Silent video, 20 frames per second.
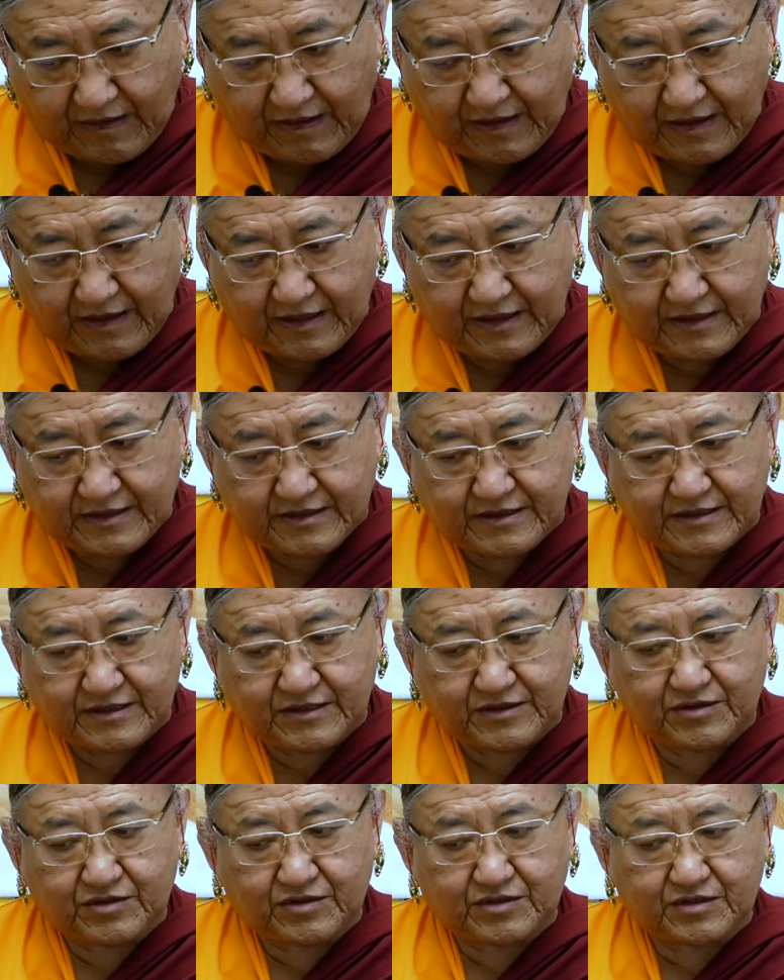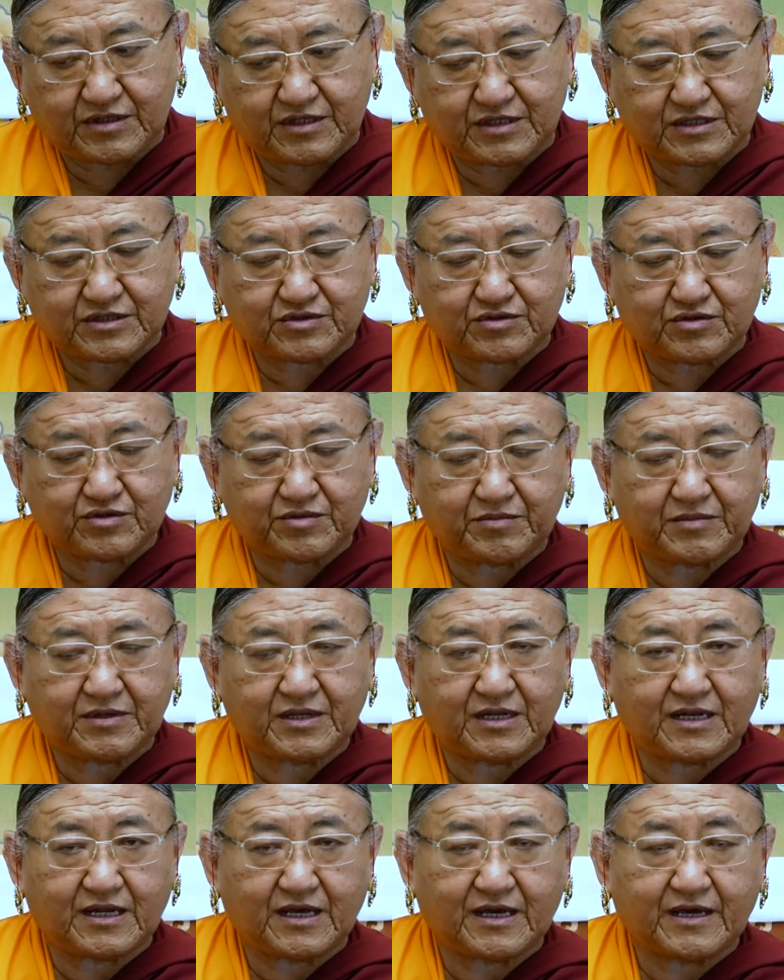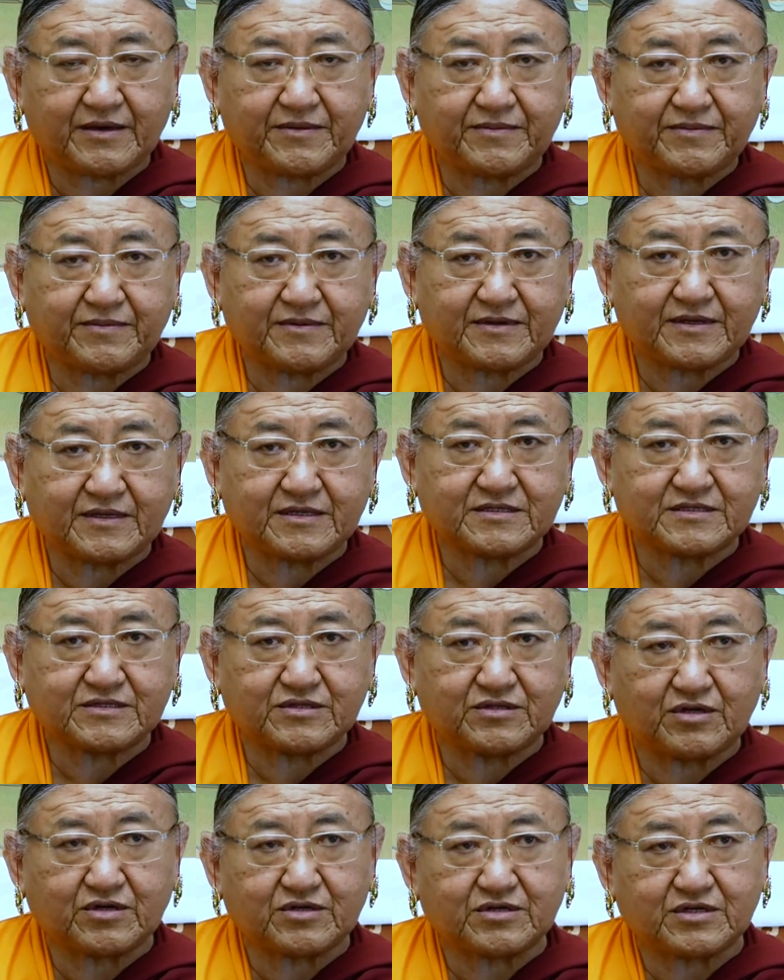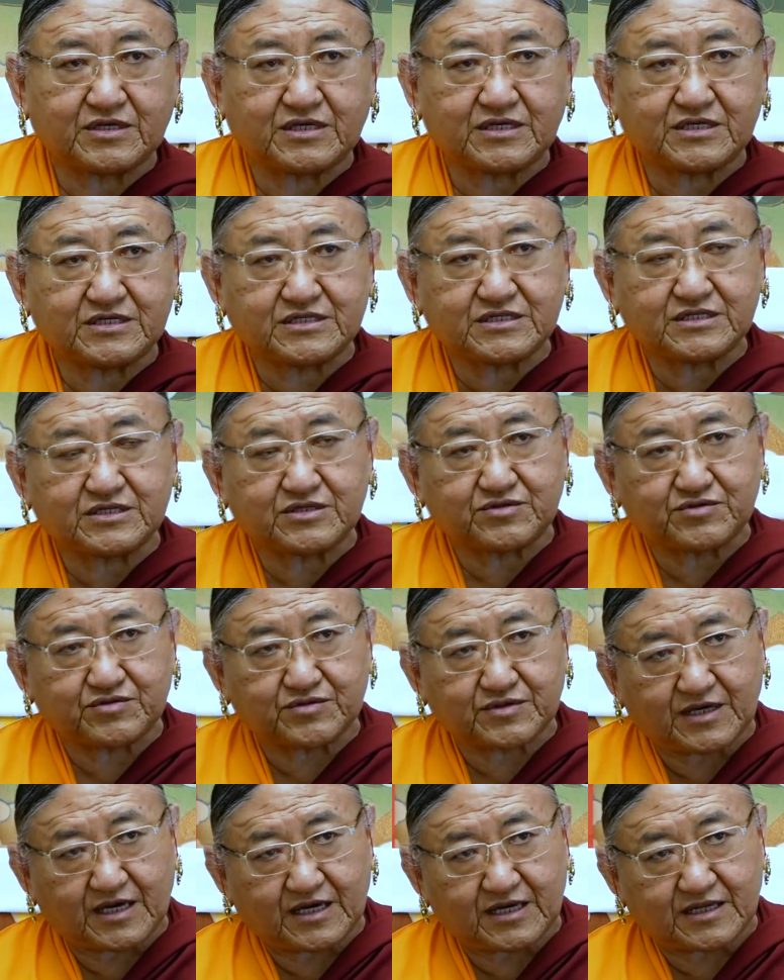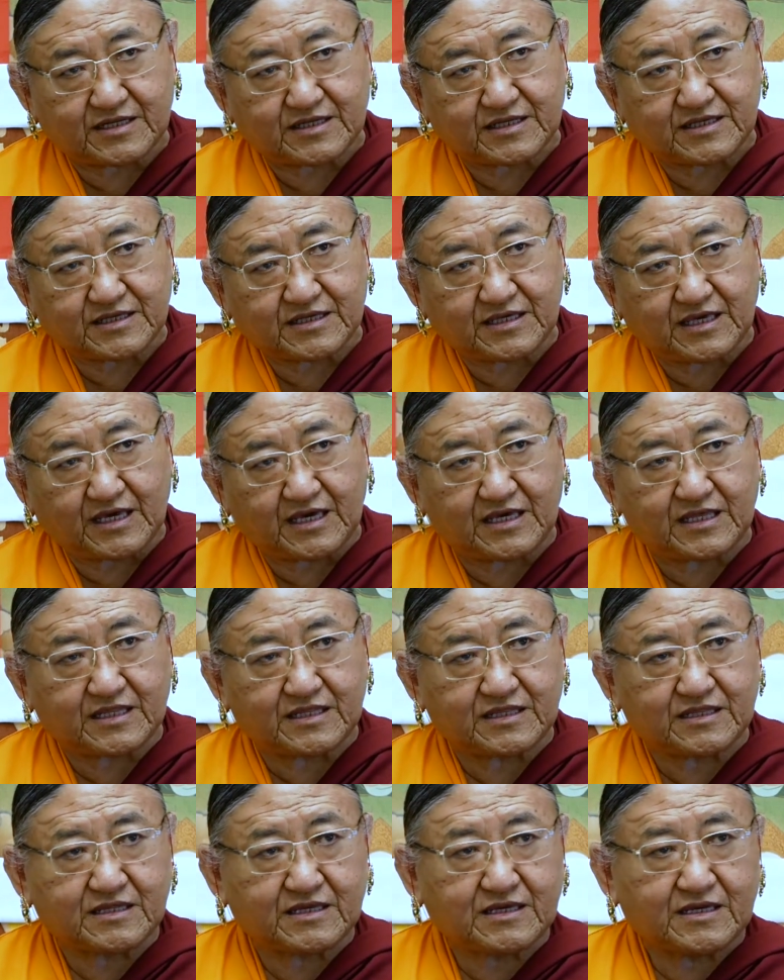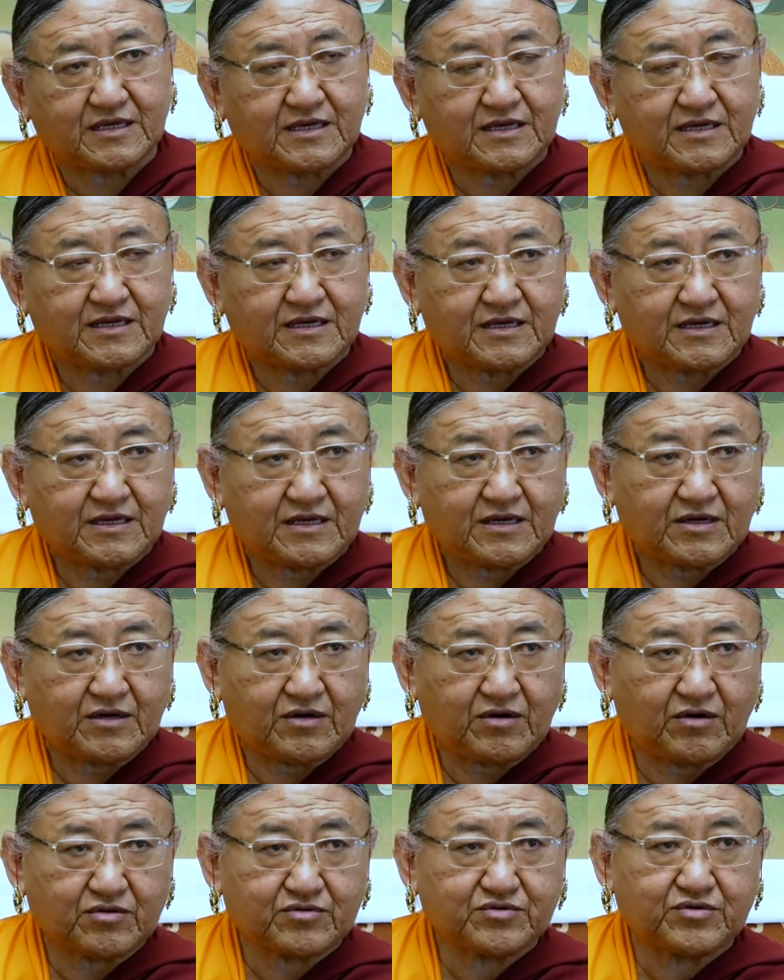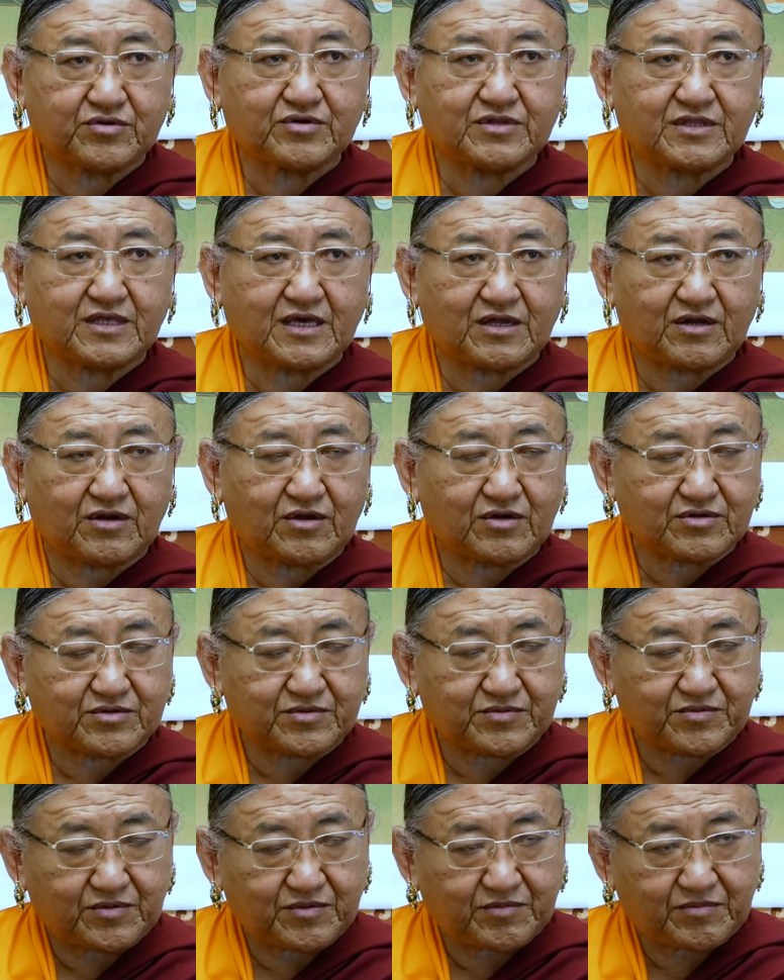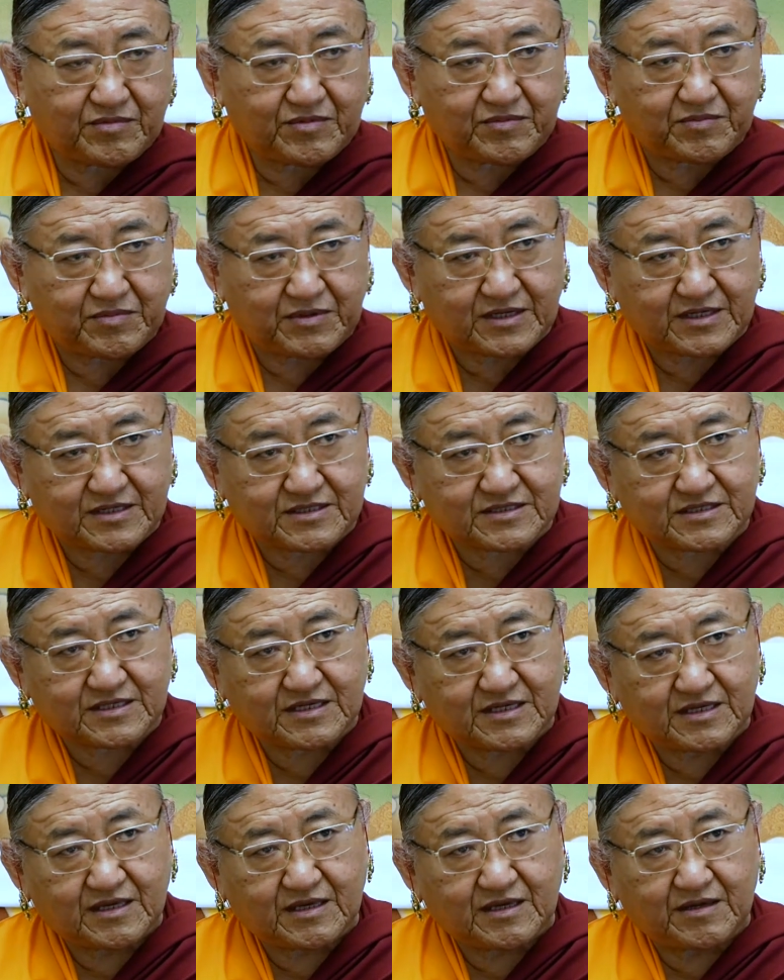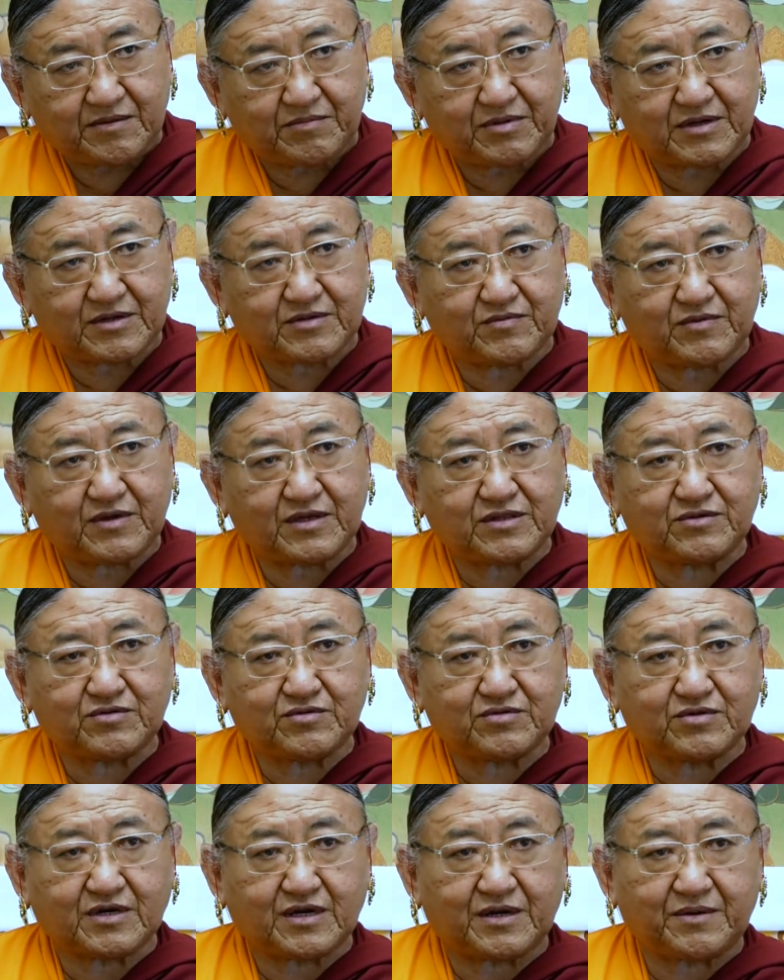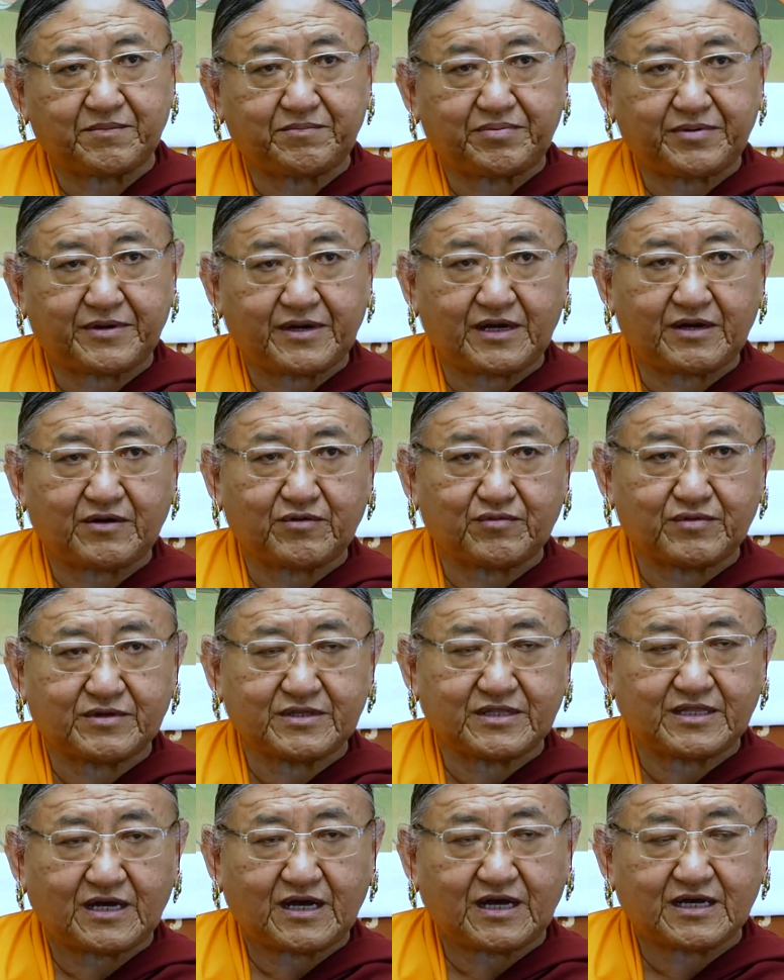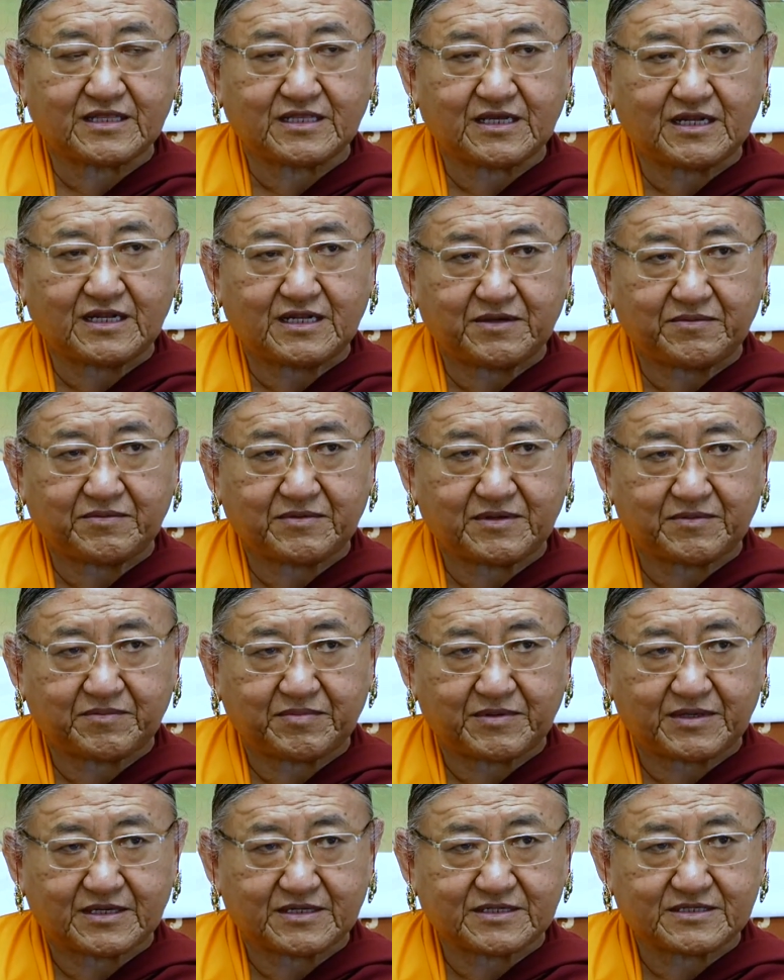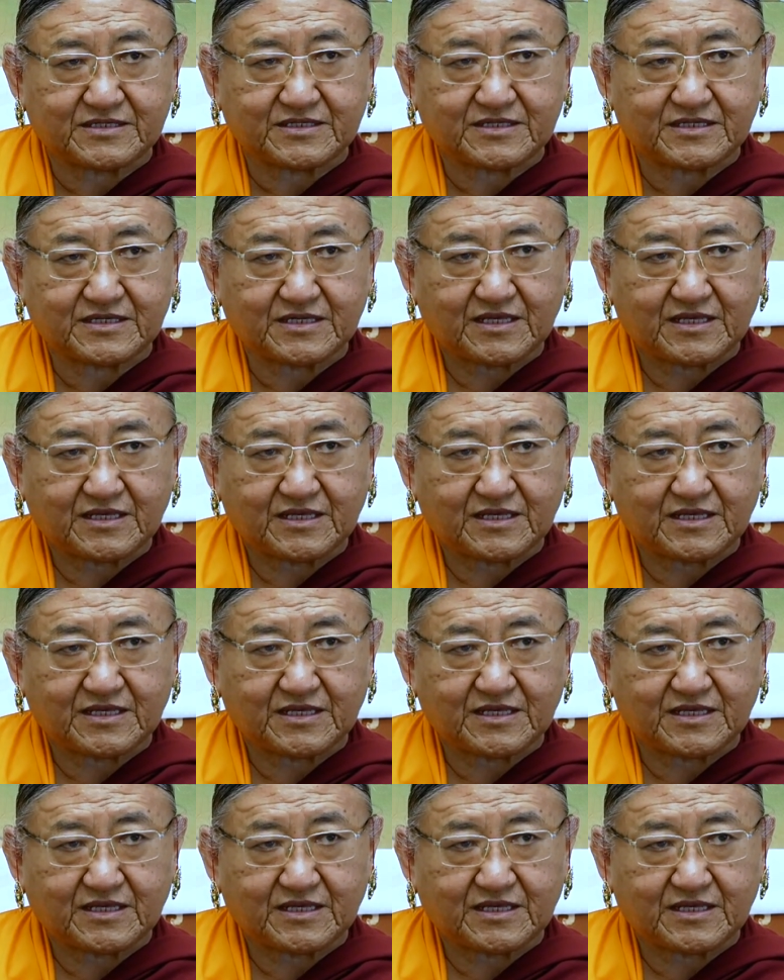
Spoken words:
and this human life is not easy to gain. Although there are a lot of human beings, but when you compare with the other living beings,